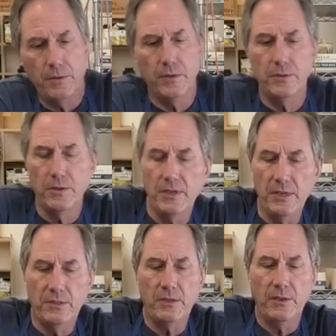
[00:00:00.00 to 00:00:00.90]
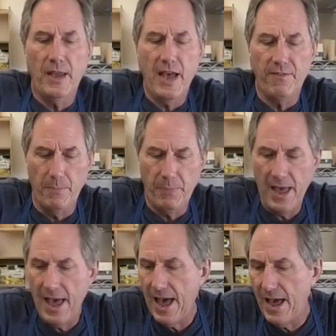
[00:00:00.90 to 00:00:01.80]
you need to have a
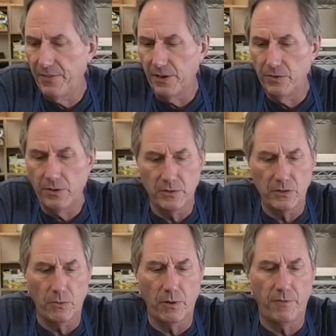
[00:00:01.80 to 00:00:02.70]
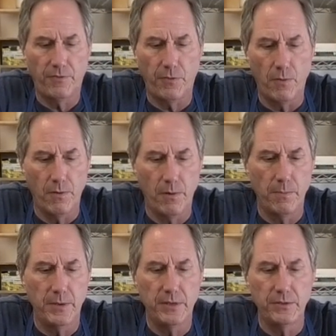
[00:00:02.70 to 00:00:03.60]
pad that you can sort of
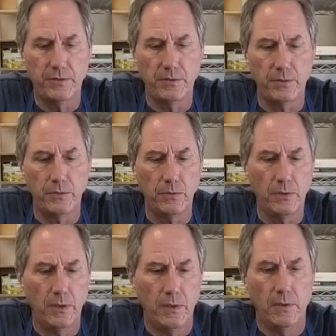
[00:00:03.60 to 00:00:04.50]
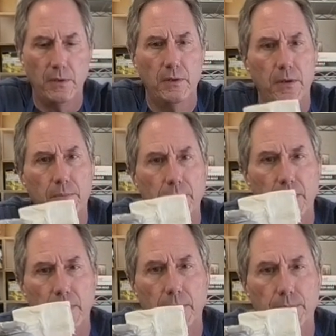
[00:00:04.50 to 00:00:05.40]
form into a,
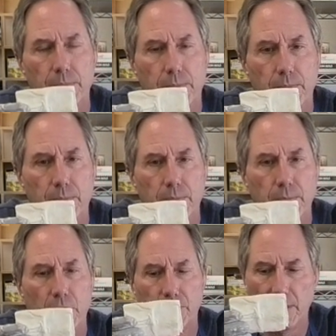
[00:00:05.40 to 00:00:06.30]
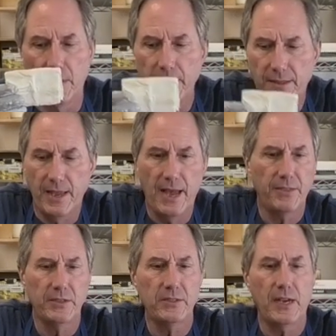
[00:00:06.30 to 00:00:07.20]
a, something like that.
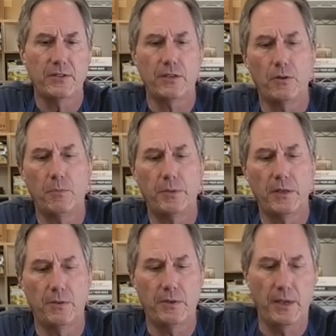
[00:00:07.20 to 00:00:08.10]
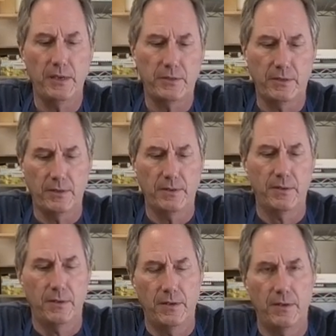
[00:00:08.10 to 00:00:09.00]
This is actually an old pillowcase, and
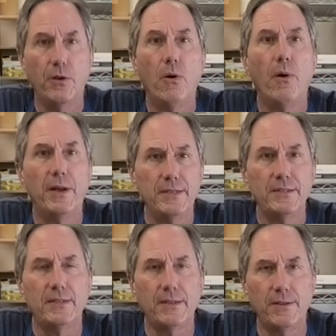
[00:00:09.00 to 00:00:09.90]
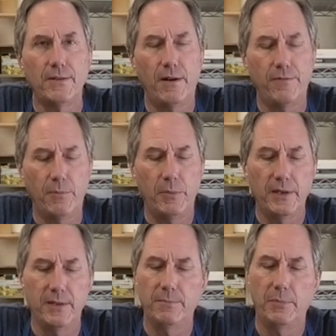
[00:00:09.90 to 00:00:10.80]
no, I didn't steal it off our
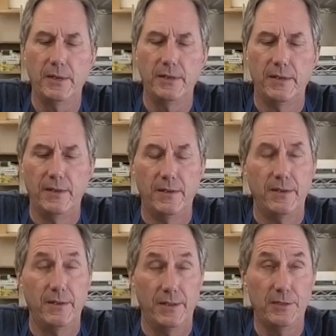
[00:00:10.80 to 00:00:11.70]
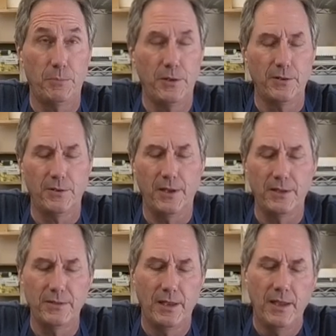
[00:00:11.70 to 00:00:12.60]
bed, but it is a pillowcase.